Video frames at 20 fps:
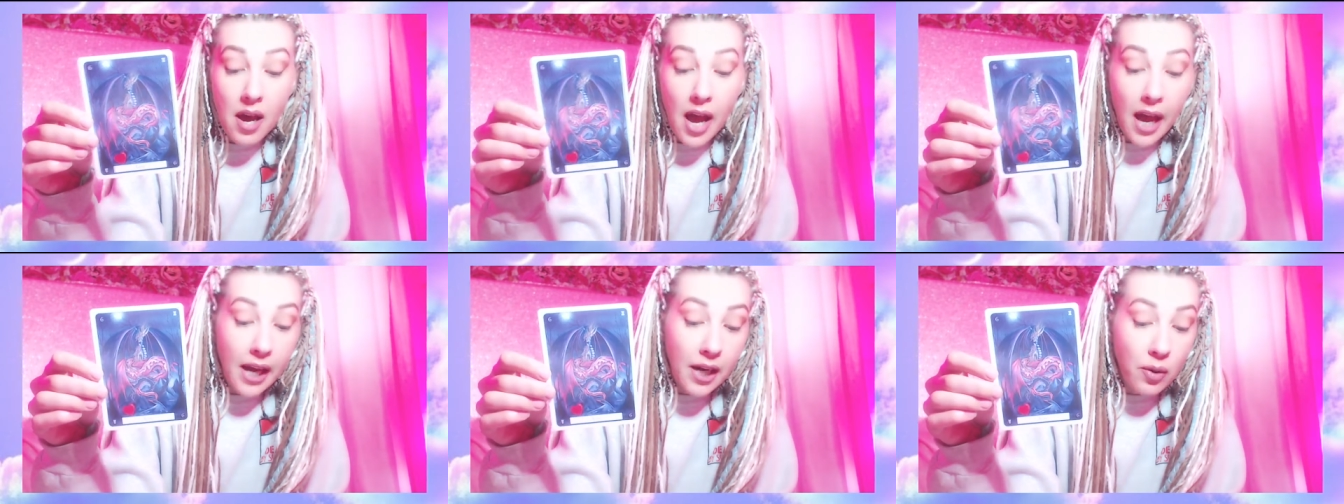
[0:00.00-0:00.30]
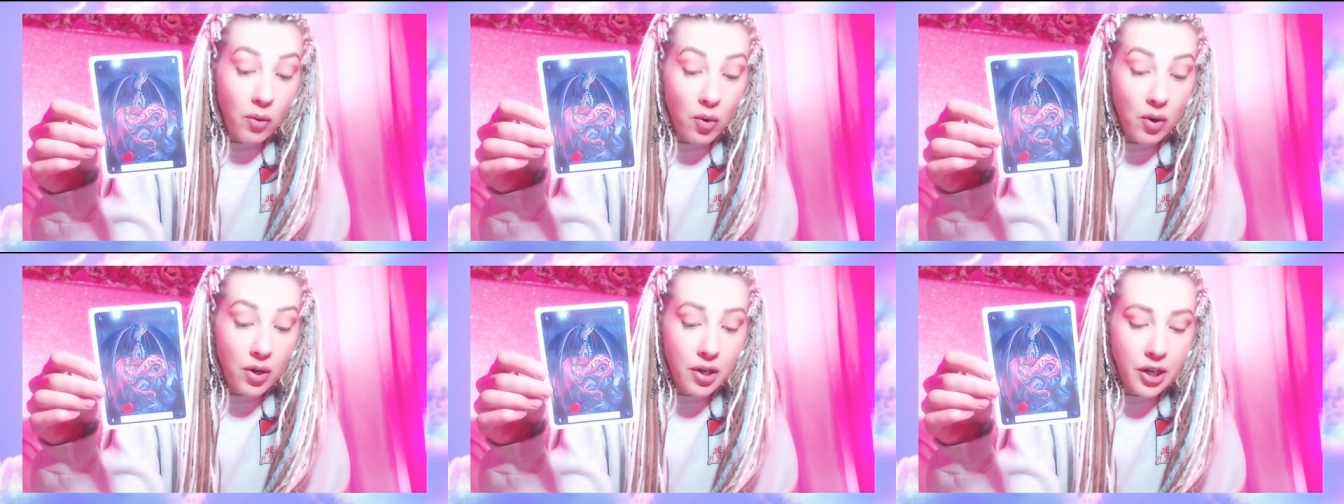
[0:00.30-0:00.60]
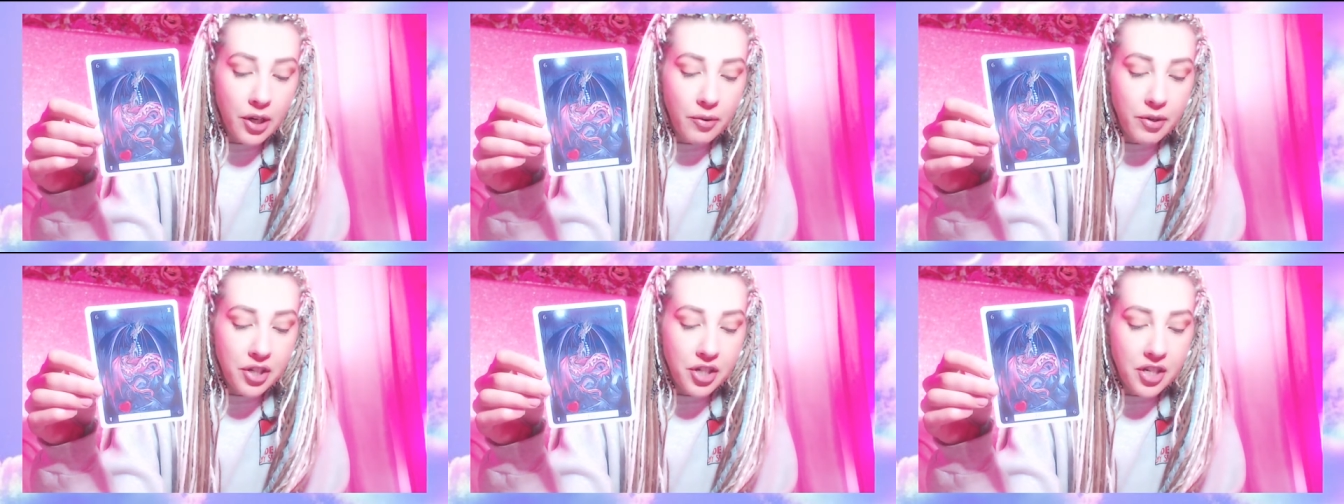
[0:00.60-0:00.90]
In order
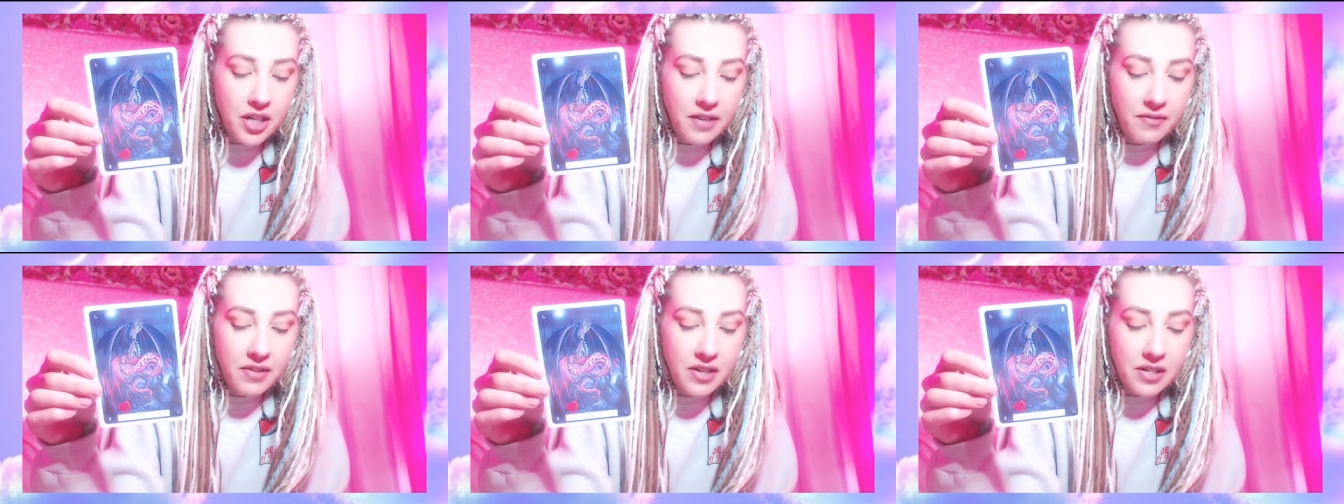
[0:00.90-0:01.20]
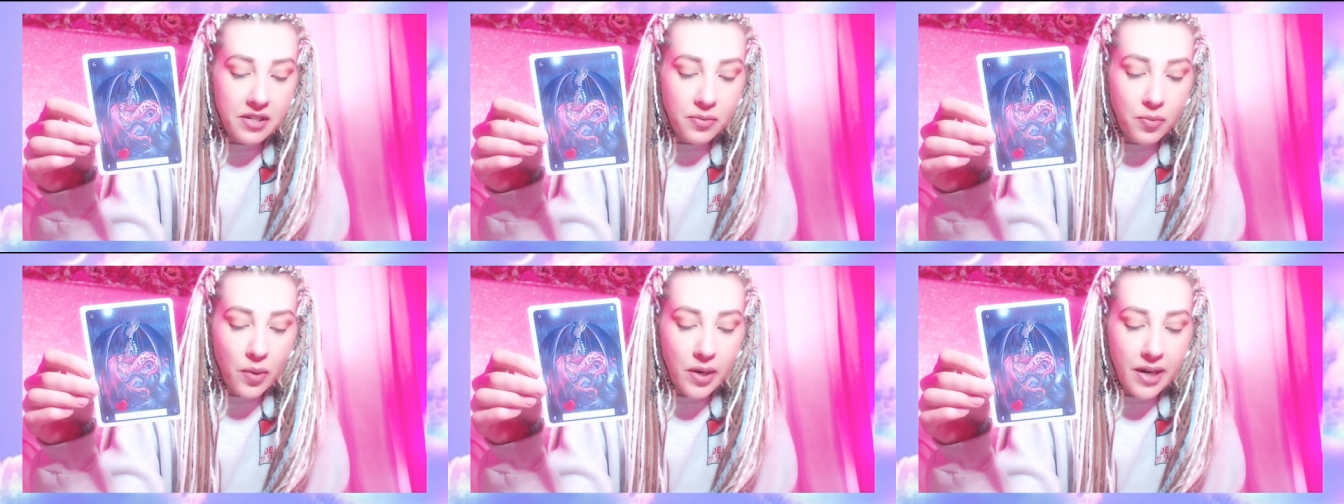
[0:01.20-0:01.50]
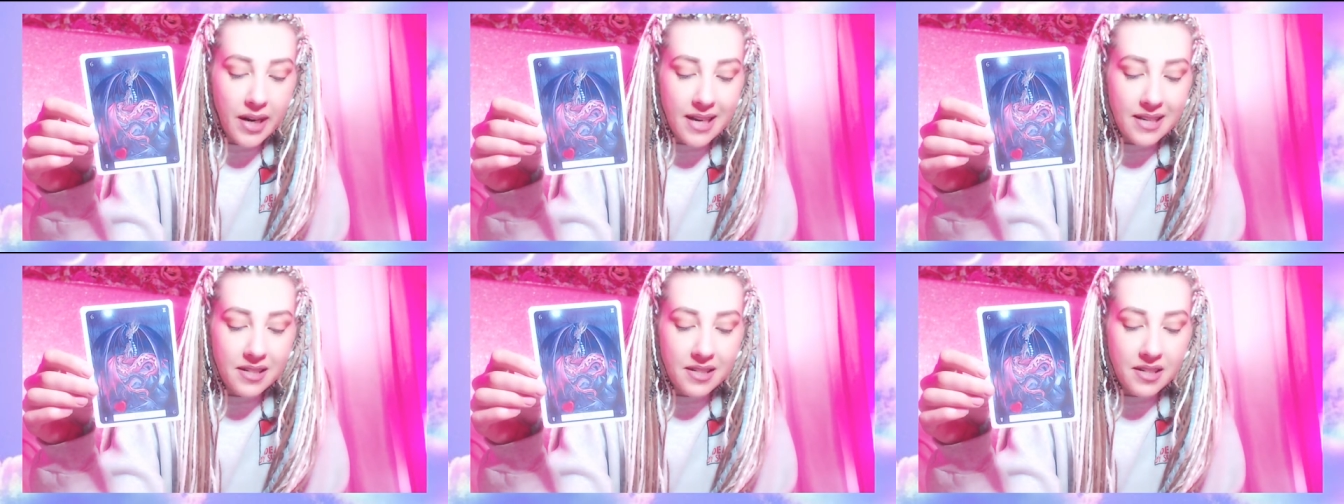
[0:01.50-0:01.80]
to achieve this, one
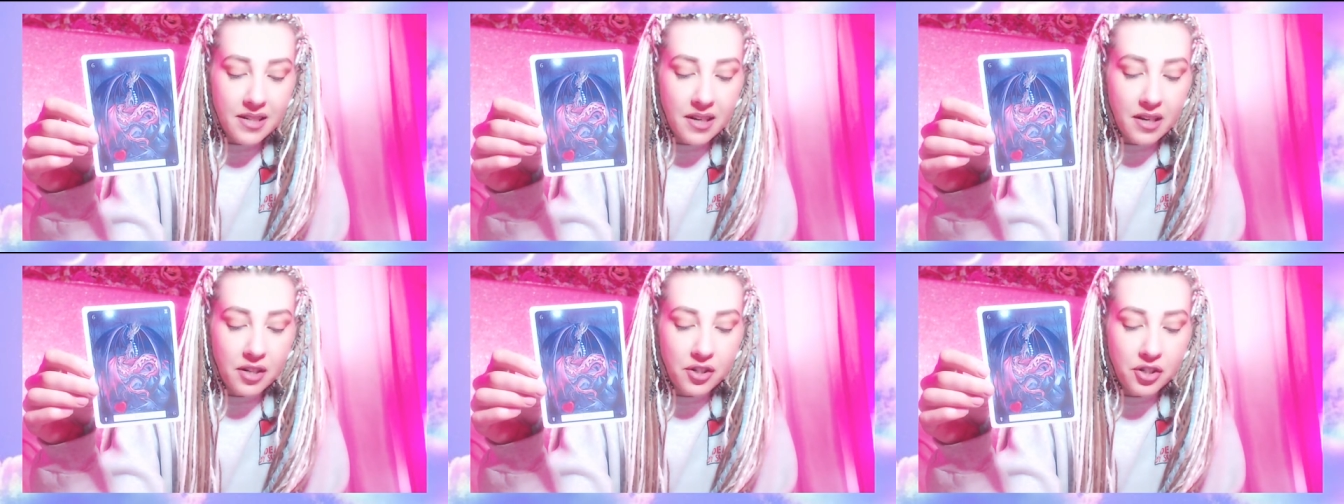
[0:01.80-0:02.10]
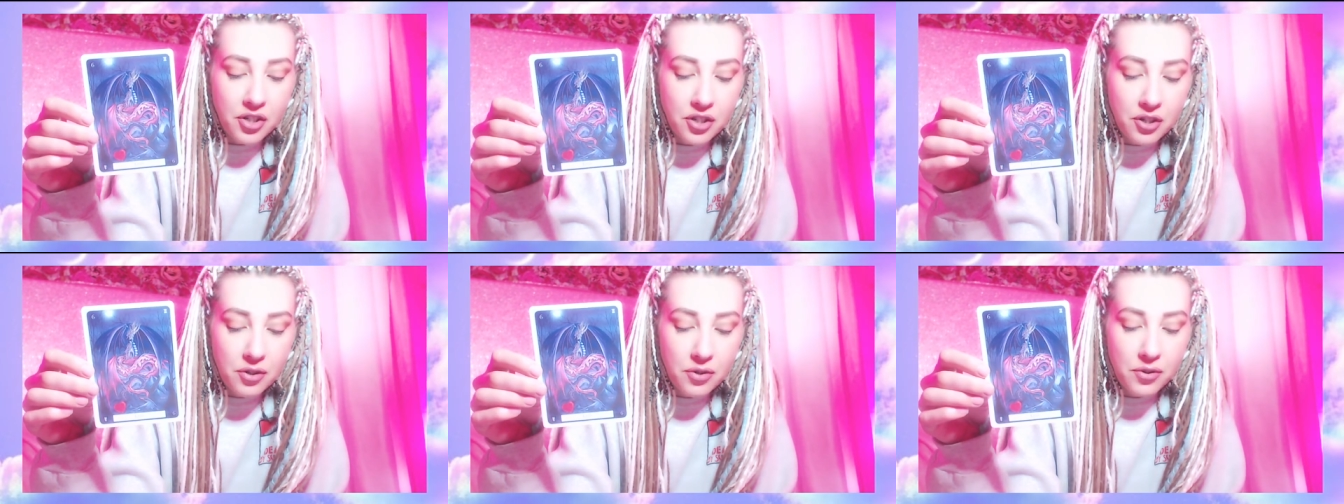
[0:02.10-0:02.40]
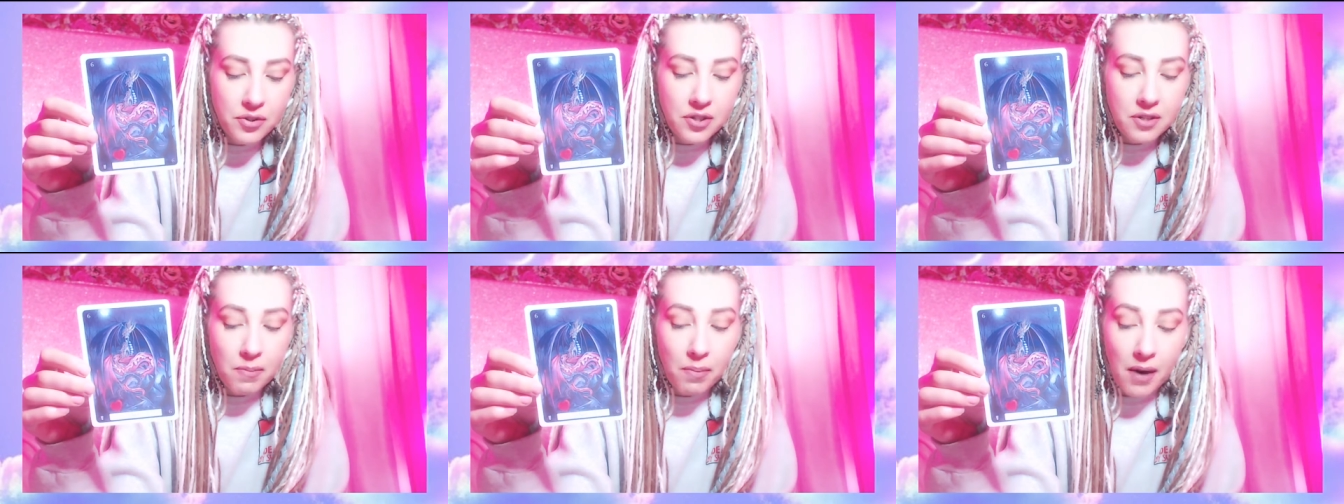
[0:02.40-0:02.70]
has to choose
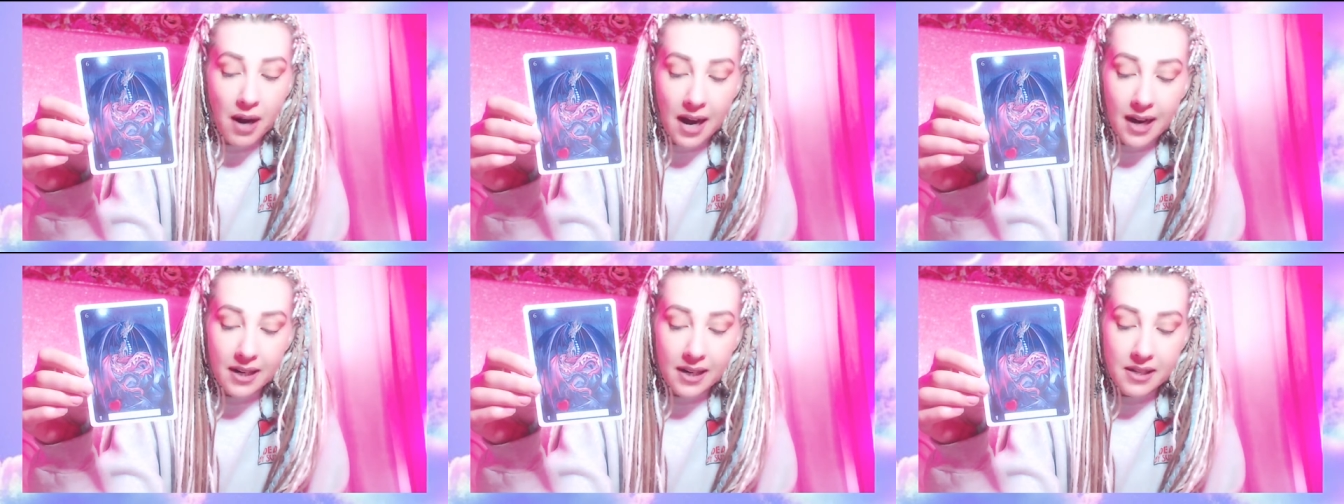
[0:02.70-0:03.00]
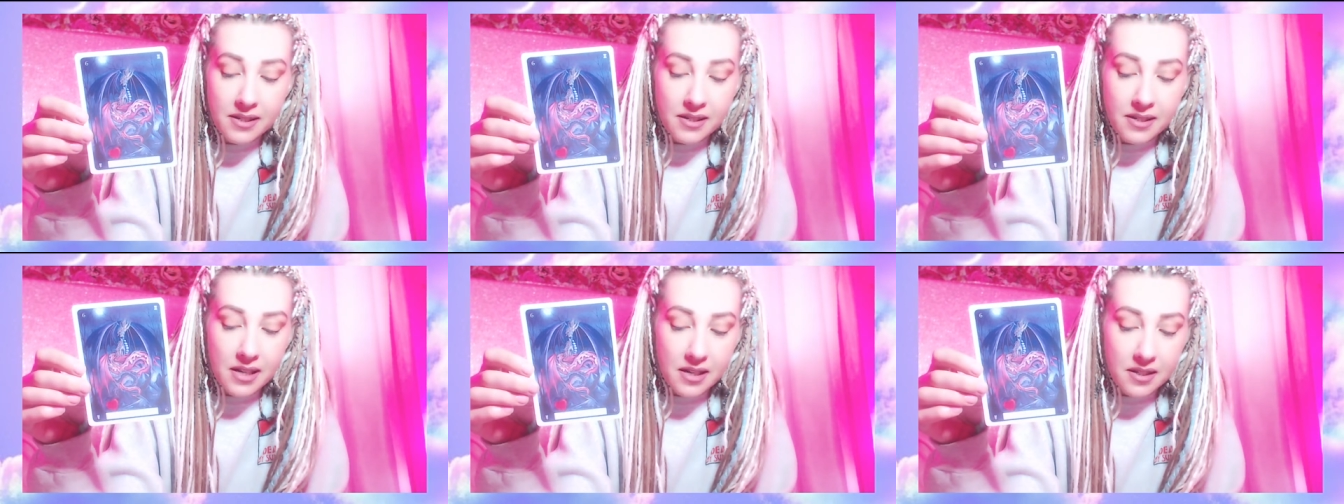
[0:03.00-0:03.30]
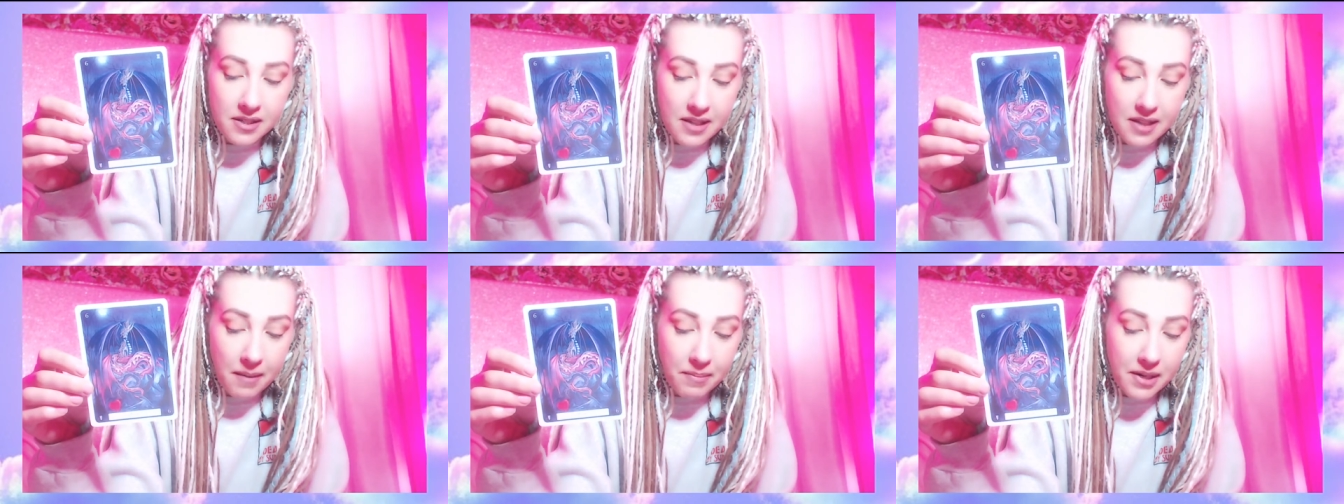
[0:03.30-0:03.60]
to practice
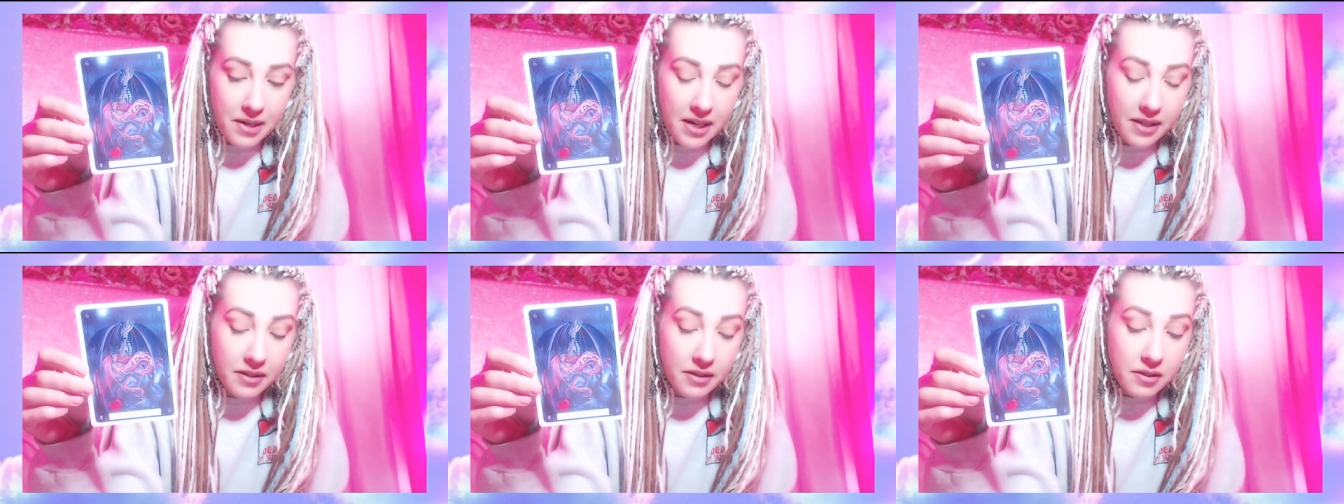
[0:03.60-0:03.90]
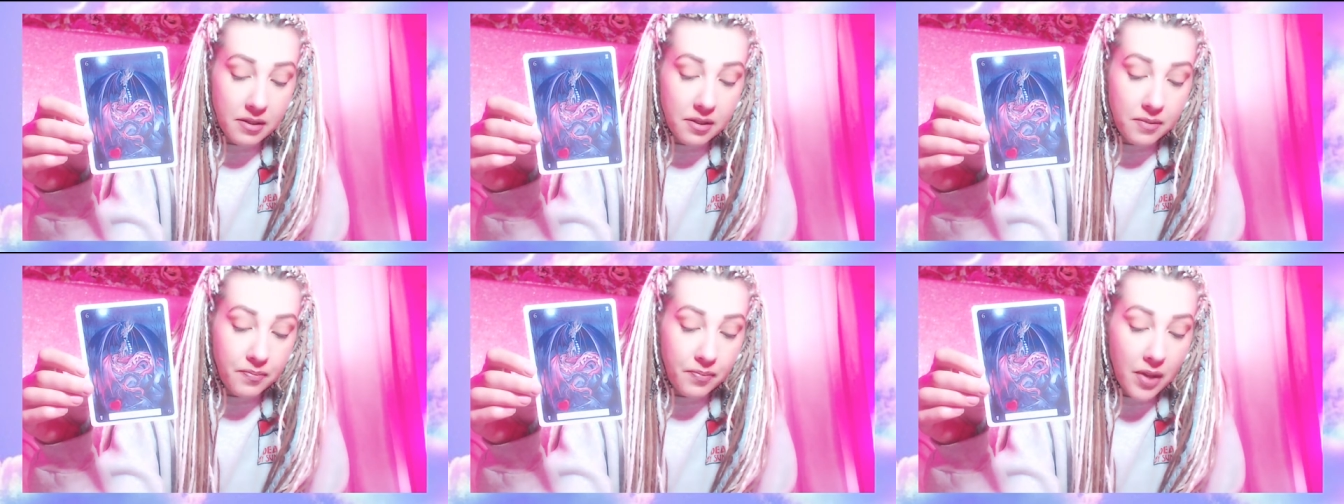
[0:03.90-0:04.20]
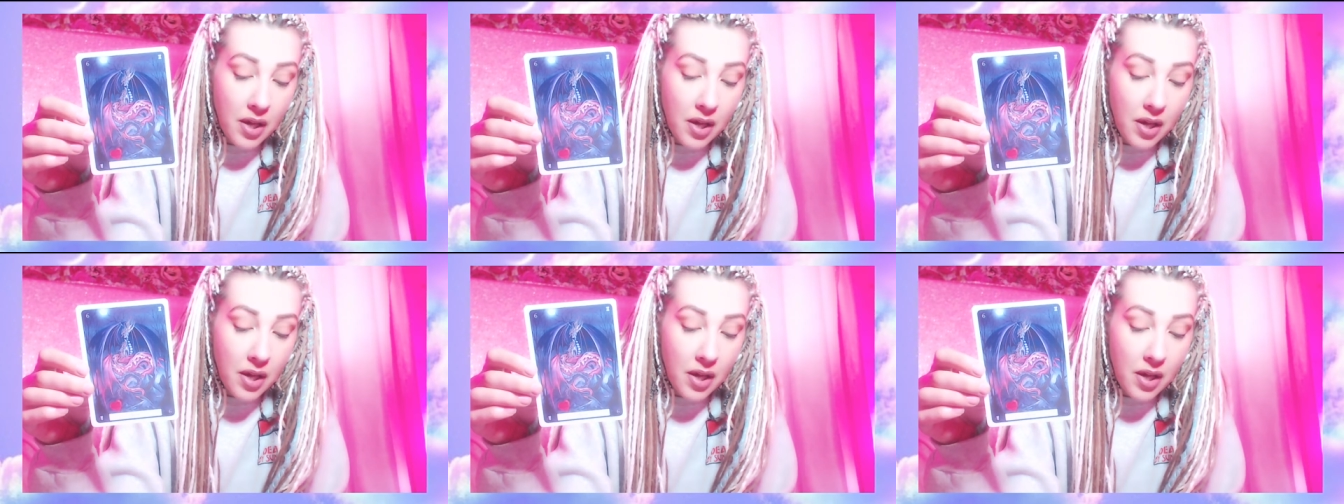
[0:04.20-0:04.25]
acceptance